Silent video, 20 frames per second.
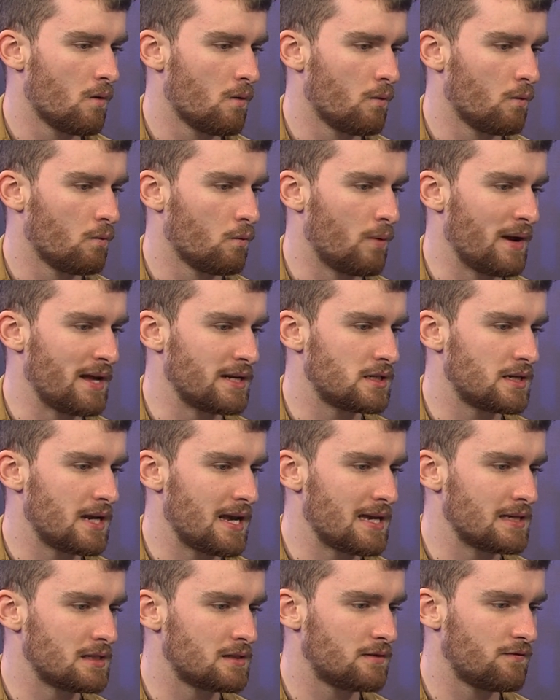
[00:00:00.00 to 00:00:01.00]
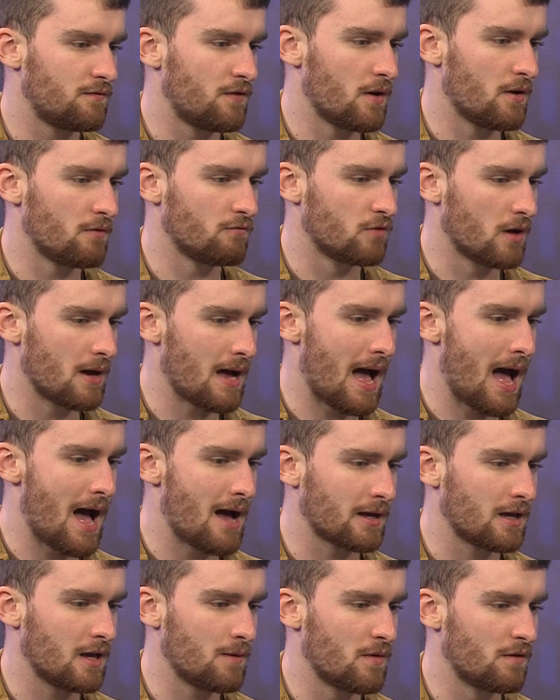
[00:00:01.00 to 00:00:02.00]
which is the
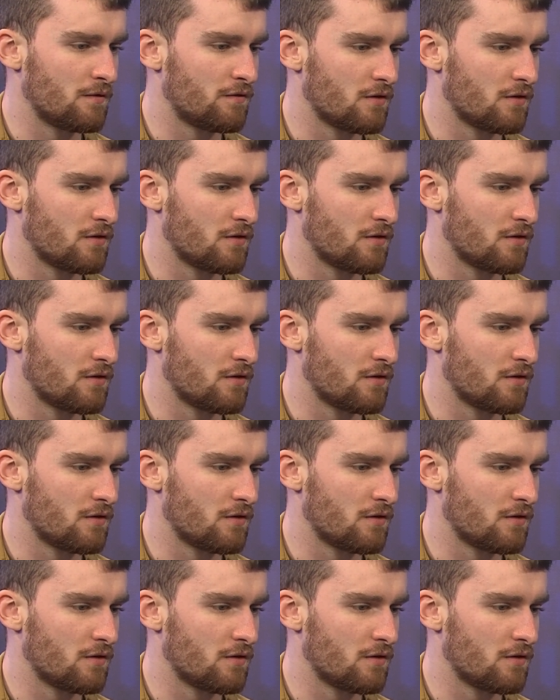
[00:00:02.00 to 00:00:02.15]
argument